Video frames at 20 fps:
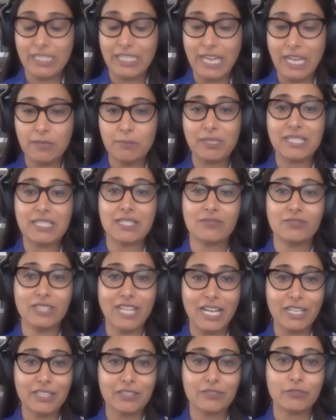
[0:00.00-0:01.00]
again, because of
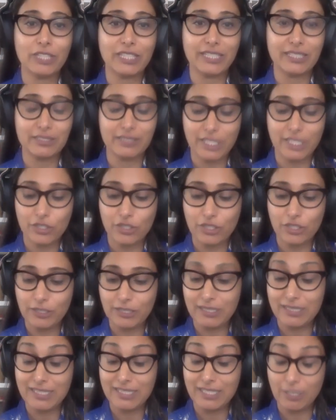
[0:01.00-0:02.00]
lack of regulation
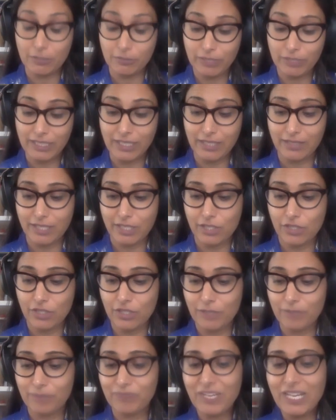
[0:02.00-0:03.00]
and
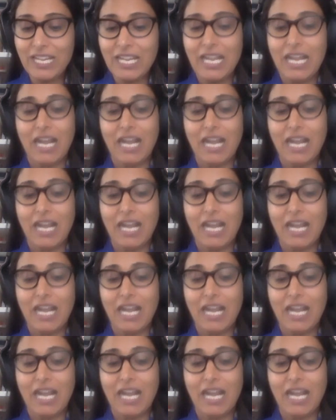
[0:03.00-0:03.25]
self-regulation.